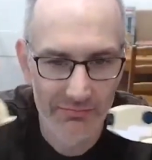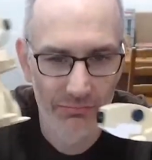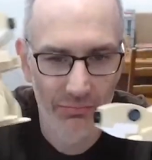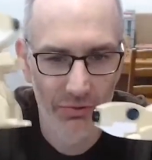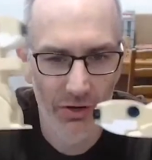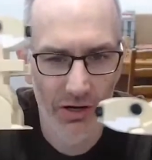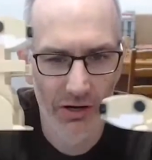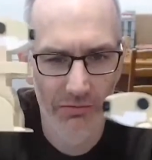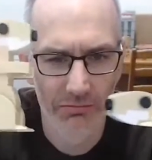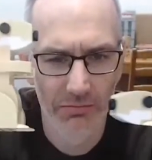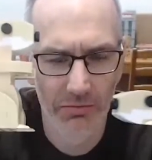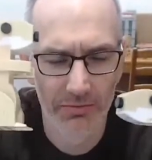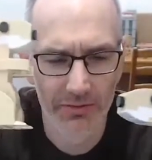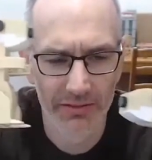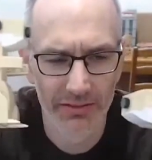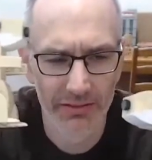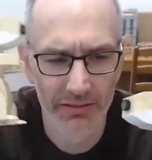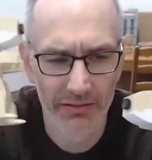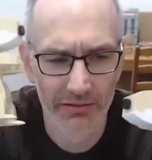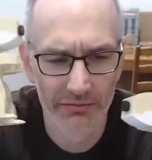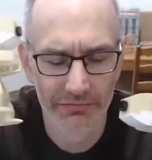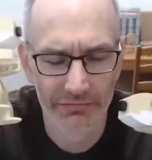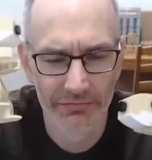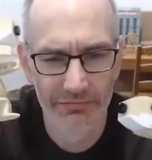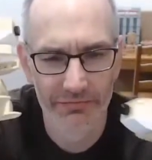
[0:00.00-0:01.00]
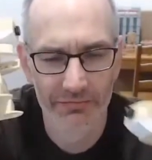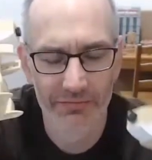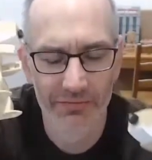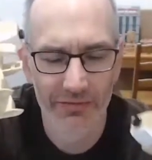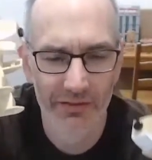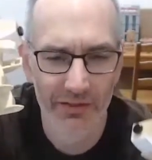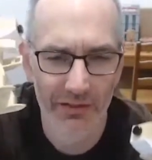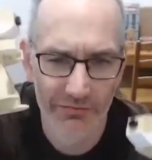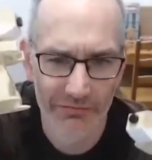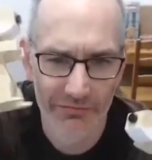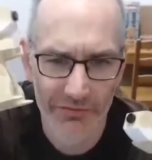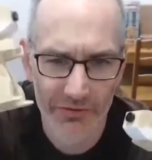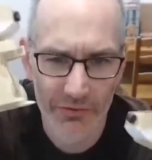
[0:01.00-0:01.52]
probably
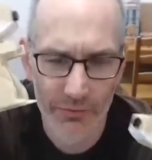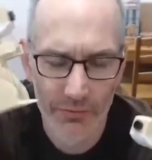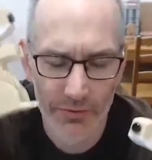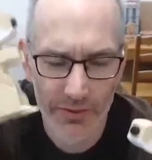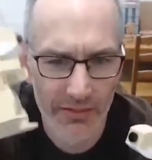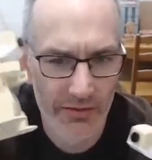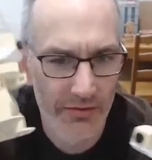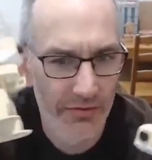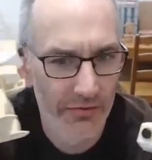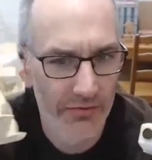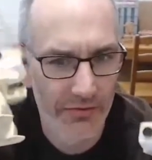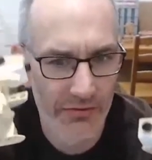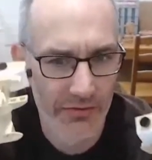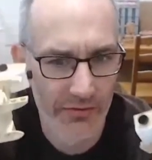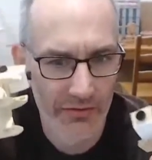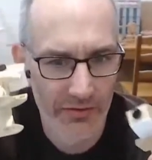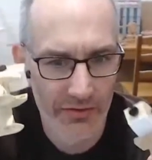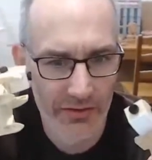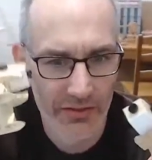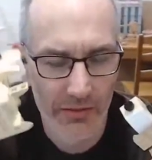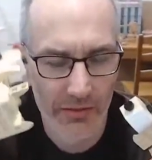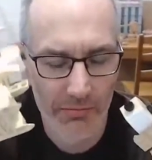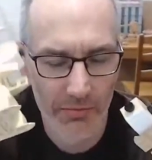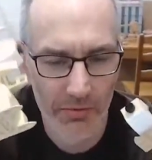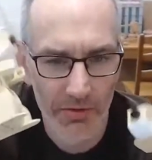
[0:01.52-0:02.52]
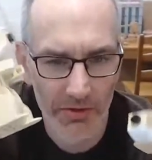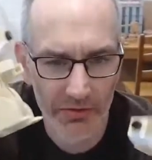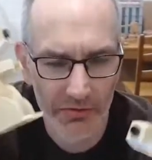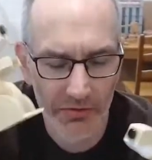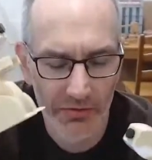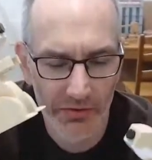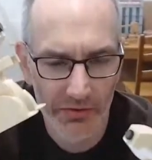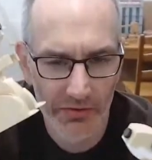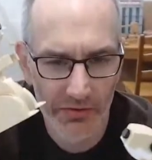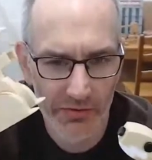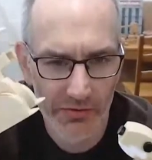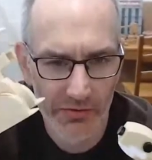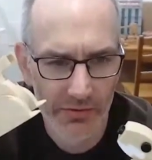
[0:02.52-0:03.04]
like a few weeks or a couple months
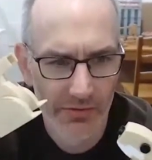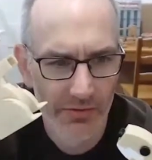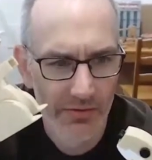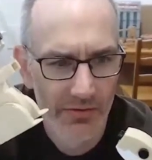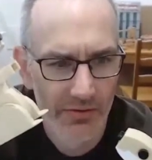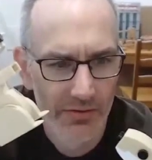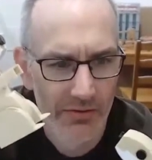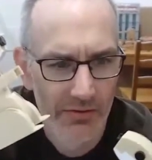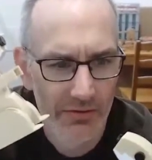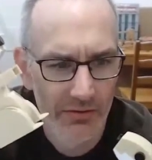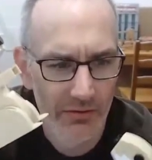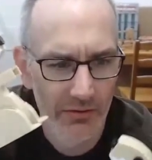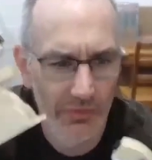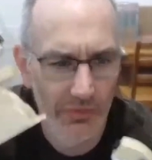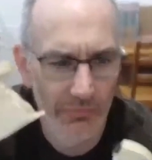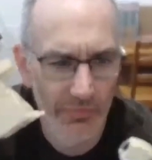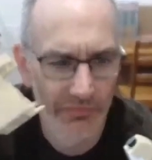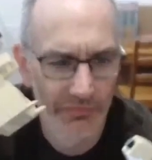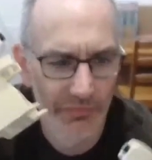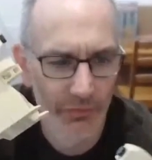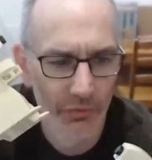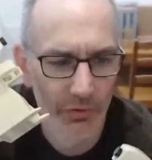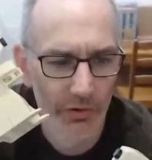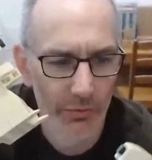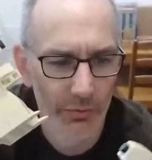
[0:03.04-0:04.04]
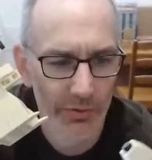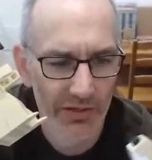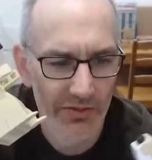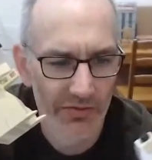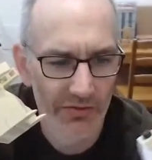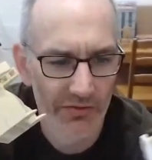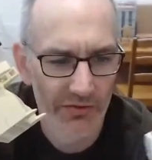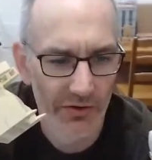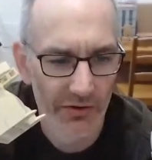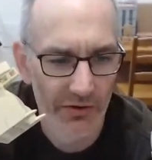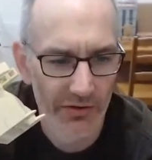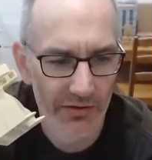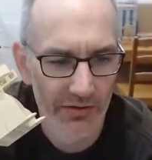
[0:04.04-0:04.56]
ago, or before we
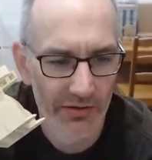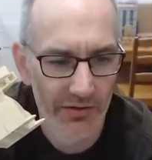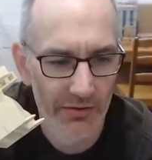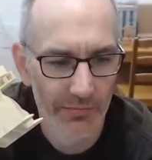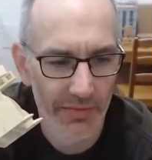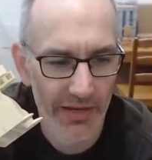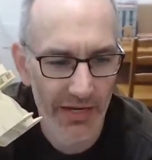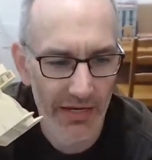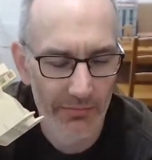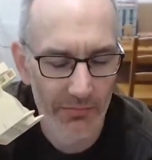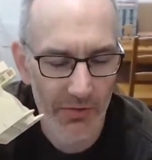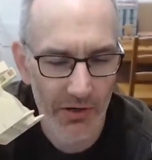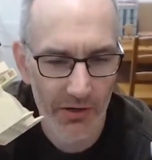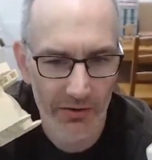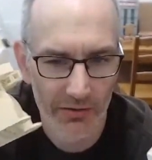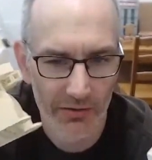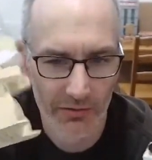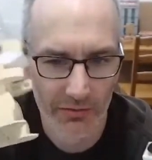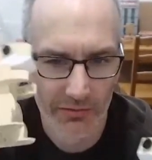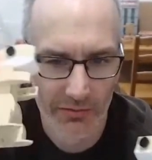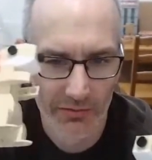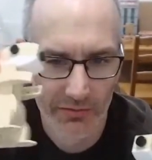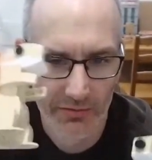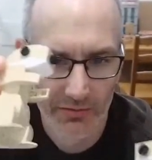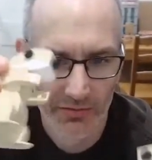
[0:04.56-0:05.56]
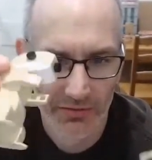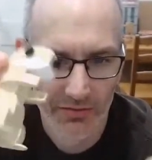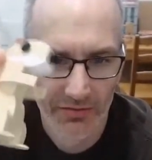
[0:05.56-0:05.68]
started the main model.